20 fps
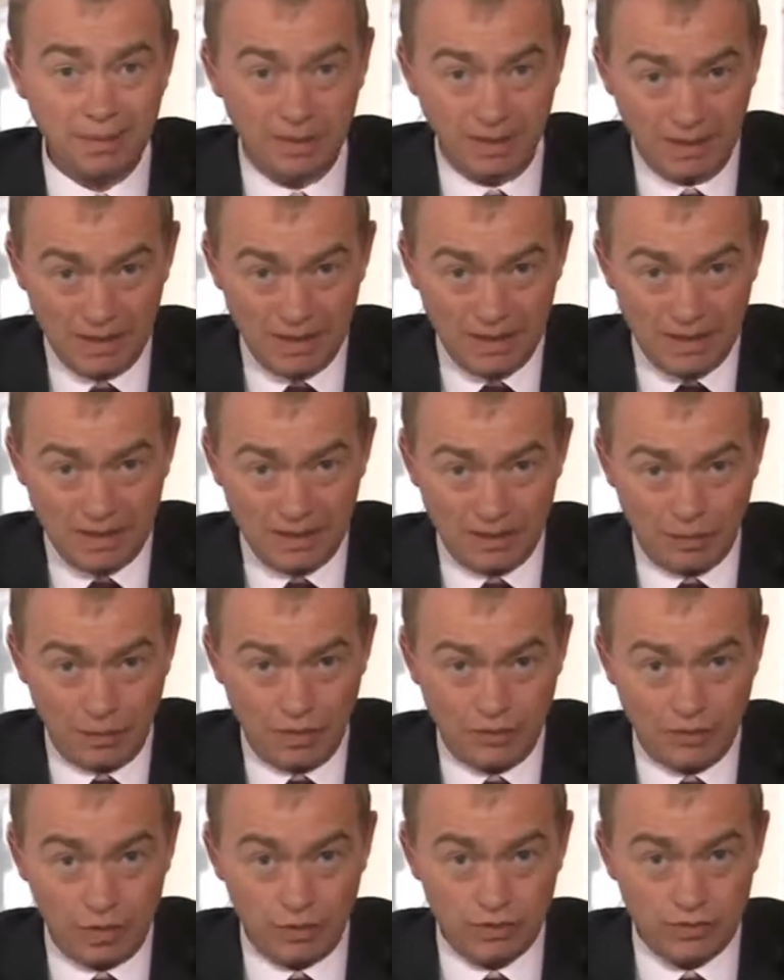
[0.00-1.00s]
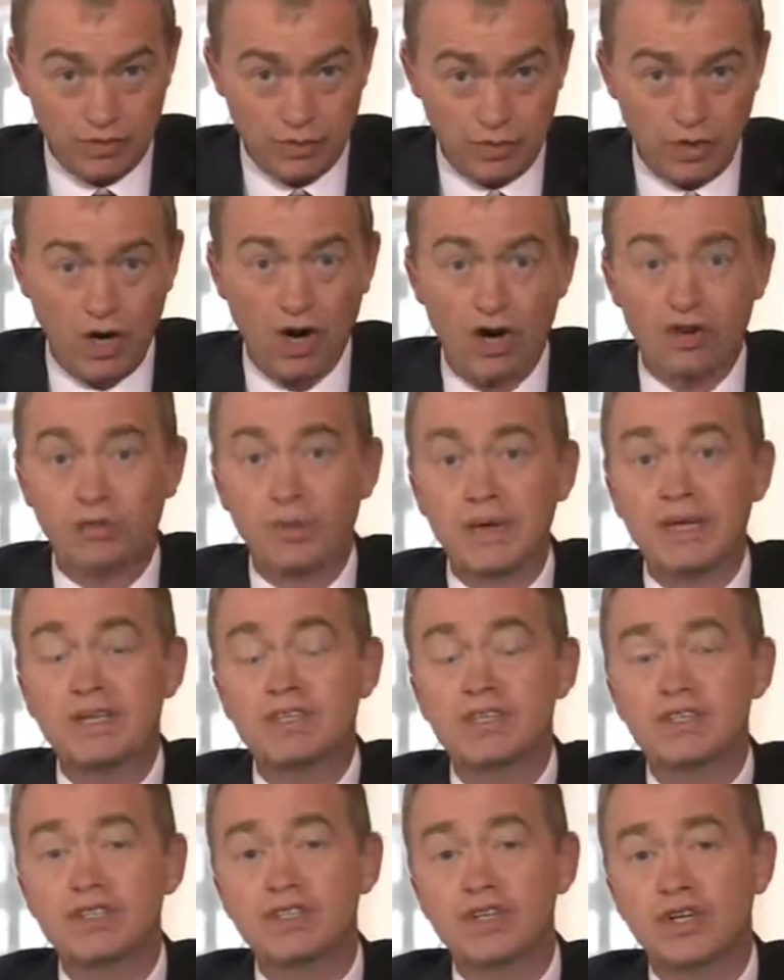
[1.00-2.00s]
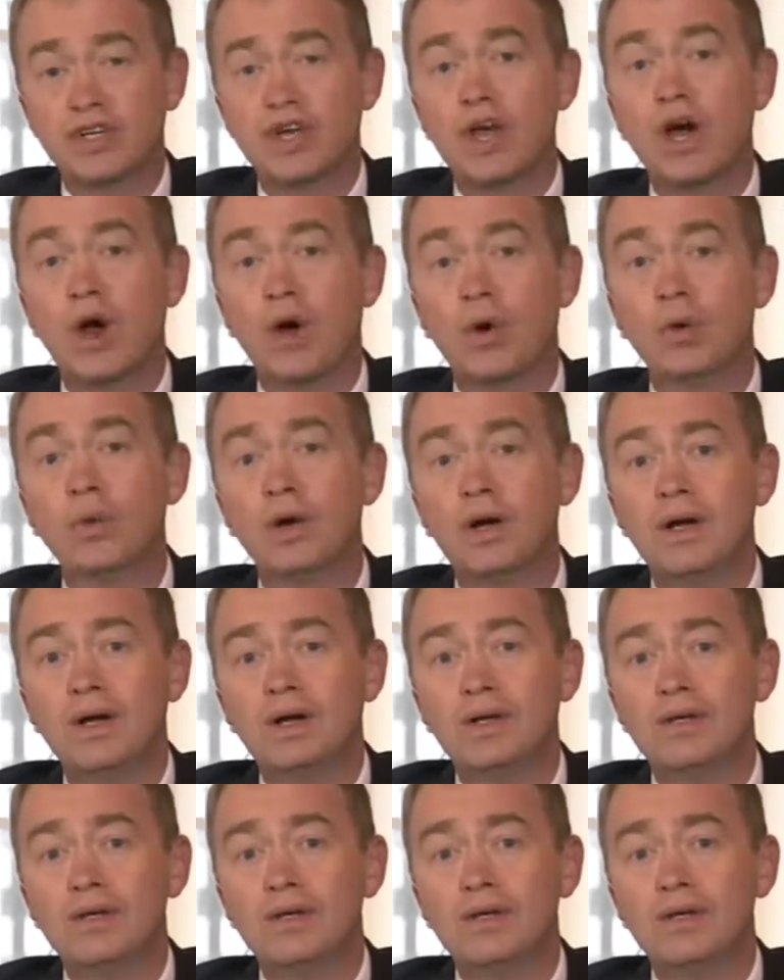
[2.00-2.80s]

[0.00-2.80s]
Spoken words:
But we've got 2.5 weeks to go.